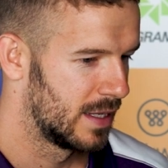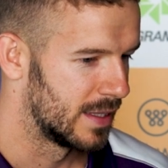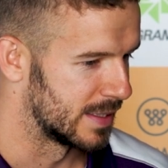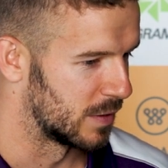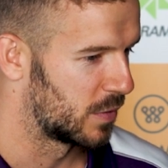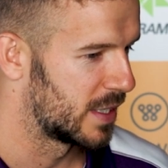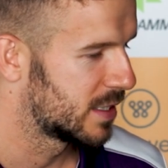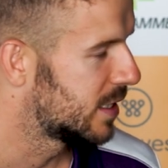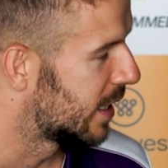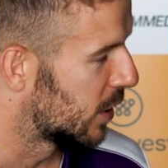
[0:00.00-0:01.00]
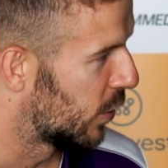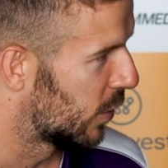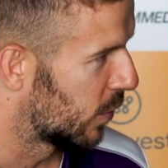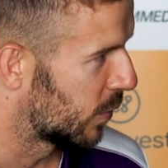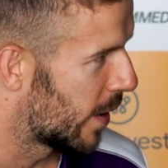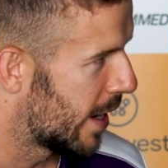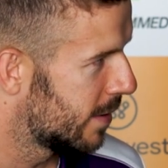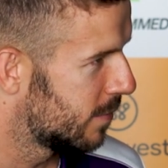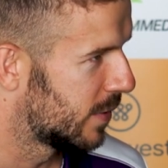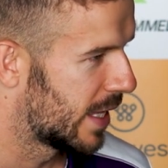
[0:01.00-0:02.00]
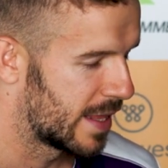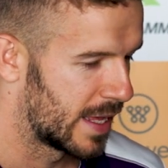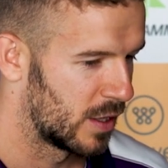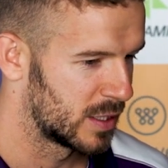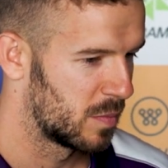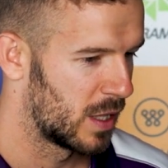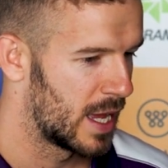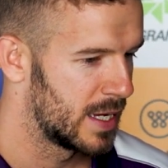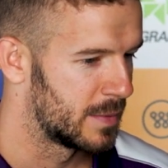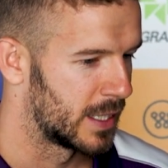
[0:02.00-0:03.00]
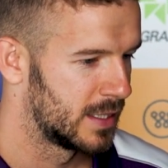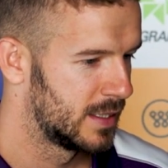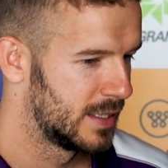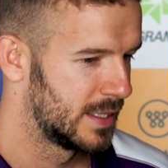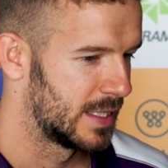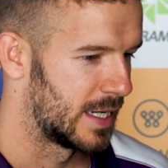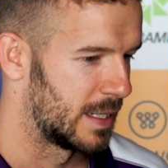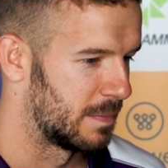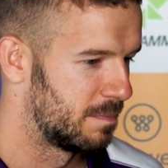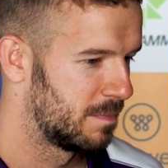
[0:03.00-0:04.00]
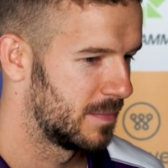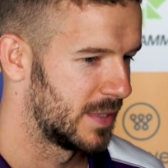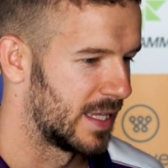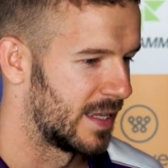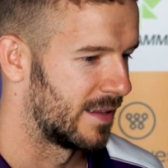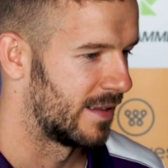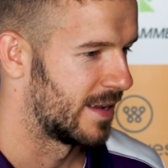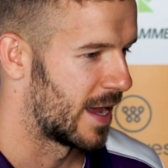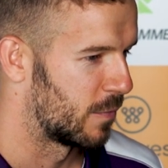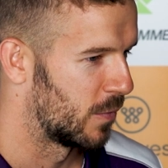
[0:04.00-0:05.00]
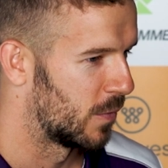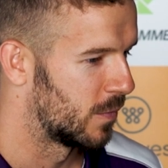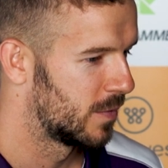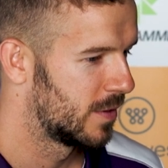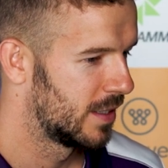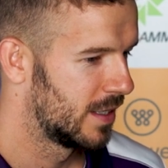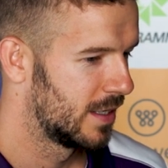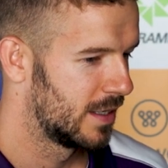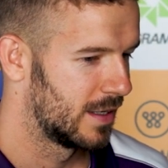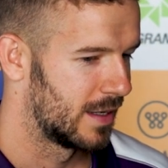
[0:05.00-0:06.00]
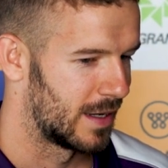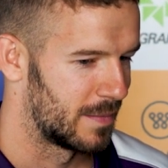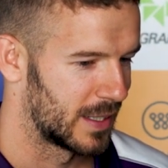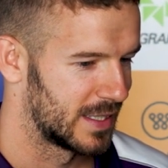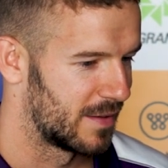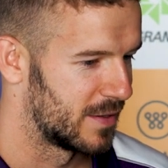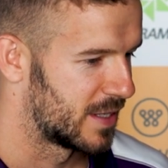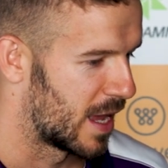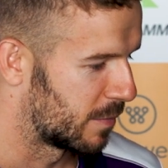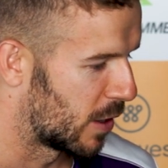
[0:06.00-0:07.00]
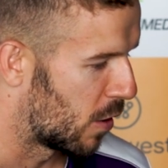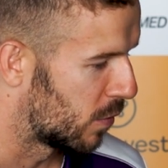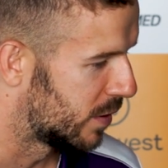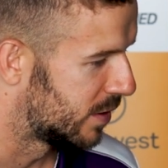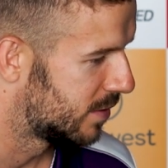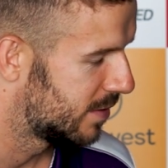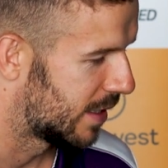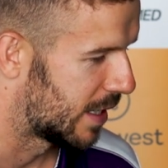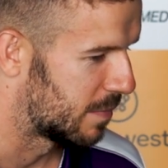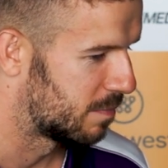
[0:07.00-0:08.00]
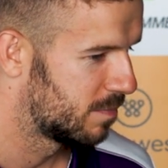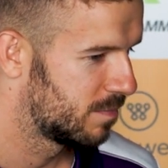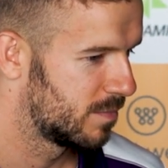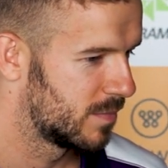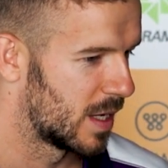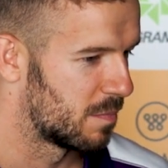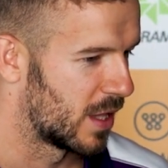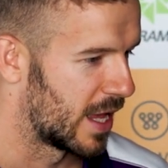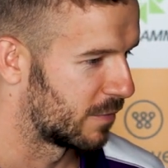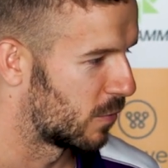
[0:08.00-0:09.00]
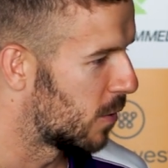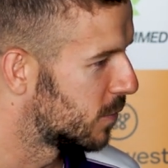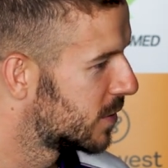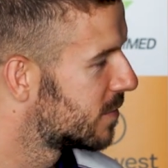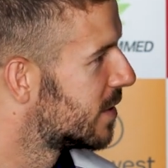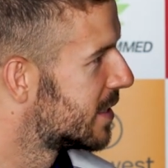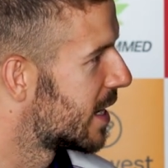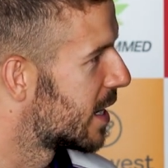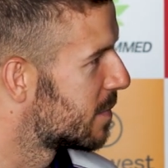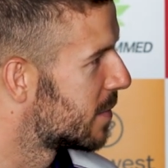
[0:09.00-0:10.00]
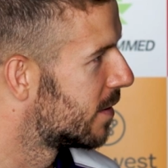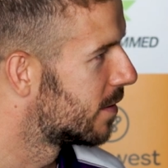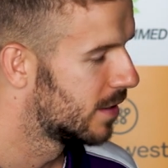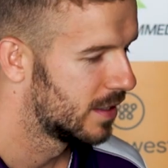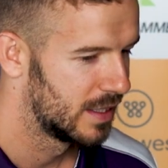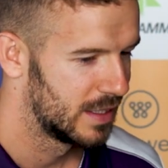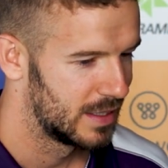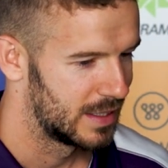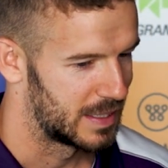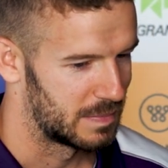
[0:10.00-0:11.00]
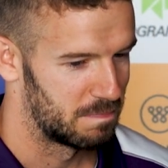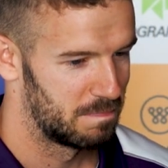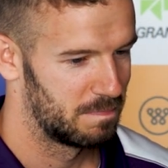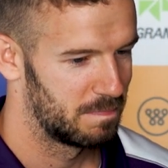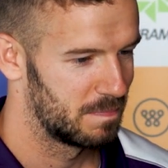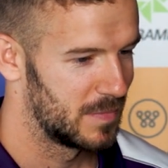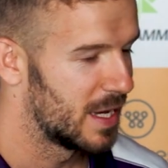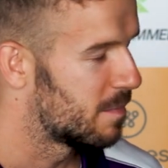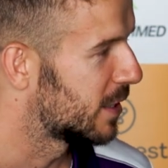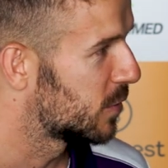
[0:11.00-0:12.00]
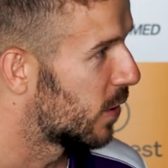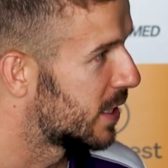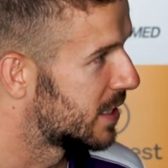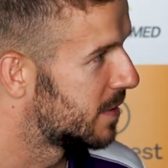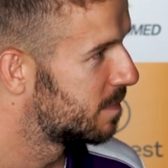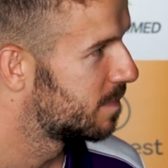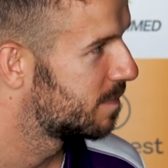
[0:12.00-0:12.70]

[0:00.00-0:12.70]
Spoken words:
there's little things you need to learn along the way with how they like to play. But at the end of the day, we're all, I guess, had the same goal and are playing roles for the team, and it makes it quite easy.